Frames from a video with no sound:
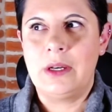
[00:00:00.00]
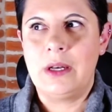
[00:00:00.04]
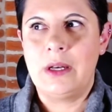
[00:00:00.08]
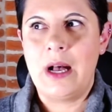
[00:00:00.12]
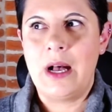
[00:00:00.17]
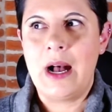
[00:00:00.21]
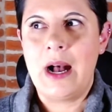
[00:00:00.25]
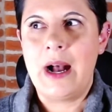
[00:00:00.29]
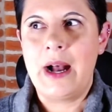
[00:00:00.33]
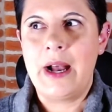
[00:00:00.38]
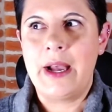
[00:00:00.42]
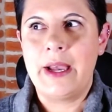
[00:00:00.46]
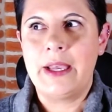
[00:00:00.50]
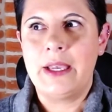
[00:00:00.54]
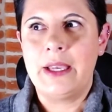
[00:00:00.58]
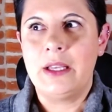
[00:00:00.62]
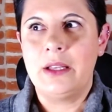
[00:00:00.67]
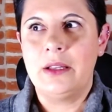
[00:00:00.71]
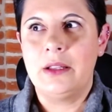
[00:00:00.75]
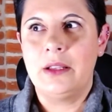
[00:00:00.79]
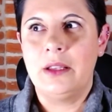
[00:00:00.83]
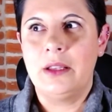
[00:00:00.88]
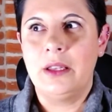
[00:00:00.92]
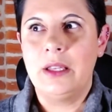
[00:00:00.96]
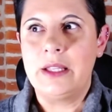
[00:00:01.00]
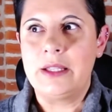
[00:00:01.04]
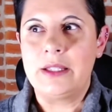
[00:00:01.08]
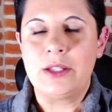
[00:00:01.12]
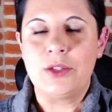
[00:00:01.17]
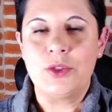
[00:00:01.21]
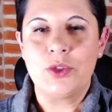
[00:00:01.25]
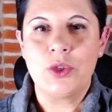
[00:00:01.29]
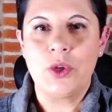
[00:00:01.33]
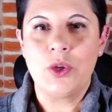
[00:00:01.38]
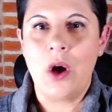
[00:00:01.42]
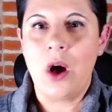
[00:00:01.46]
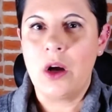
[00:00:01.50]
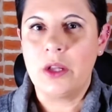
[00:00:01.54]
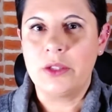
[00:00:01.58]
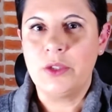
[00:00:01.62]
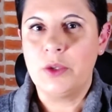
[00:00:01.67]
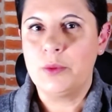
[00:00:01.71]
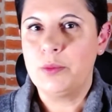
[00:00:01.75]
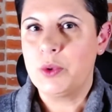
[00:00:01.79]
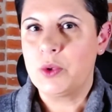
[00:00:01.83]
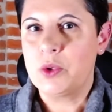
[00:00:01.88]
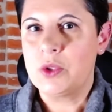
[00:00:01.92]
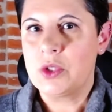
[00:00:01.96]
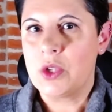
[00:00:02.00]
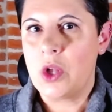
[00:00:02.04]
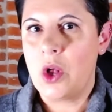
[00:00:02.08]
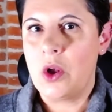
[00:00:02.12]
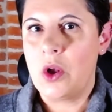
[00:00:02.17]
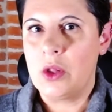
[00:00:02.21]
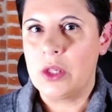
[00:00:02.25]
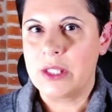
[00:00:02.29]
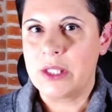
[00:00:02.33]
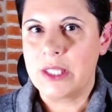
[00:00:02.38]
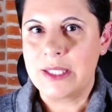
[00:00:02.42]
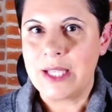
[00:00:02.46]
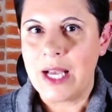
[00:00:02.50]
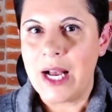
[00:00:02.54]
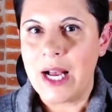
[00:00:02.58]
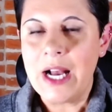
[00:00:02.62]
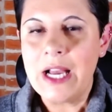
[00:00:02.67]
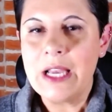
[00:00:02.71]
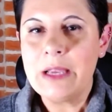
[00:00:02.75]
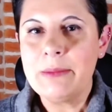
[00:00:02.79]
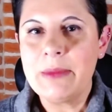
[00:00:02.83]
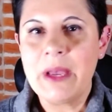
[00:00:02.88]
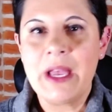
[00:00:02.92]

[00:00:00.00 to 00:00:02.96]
I listen to audiobooks all the time,